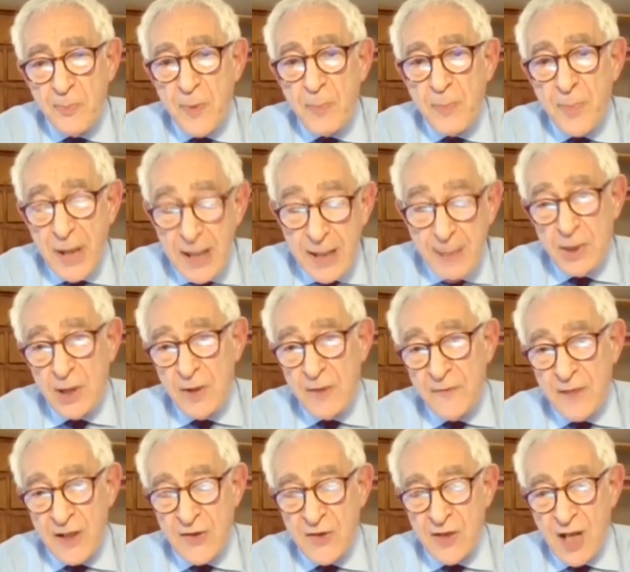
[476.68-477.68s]
the
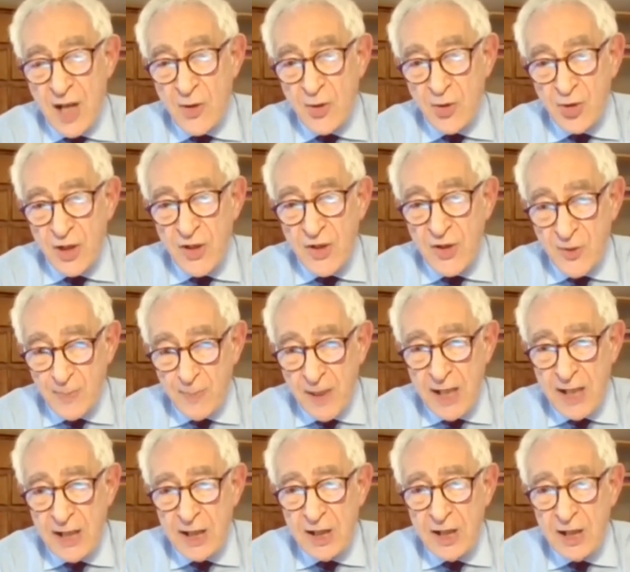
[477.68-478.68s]
people of this country
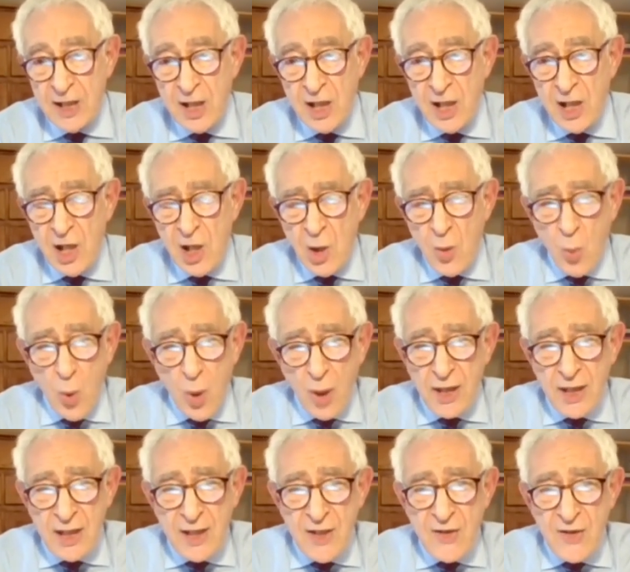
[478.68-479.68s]
speak,
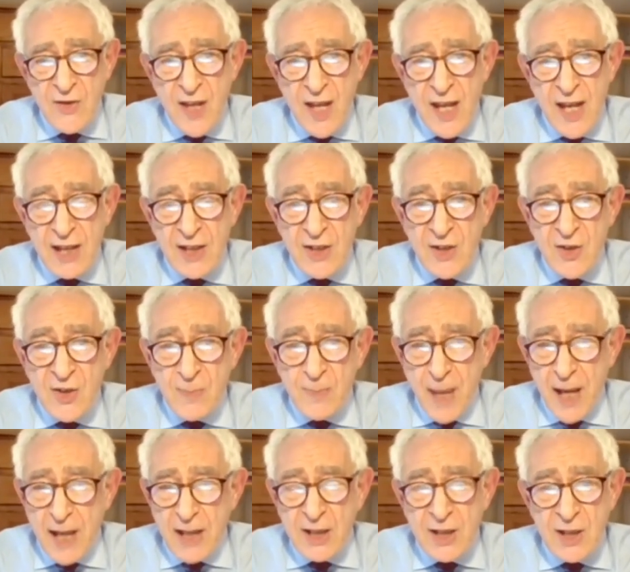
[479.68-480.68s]
what it is they
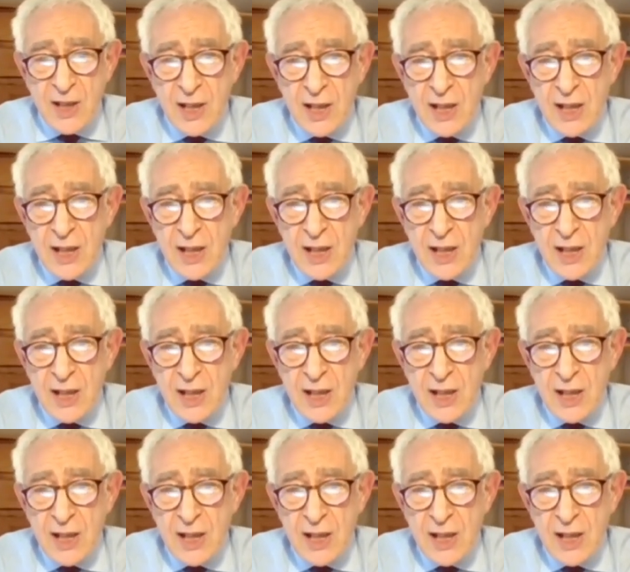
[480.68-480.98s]
expect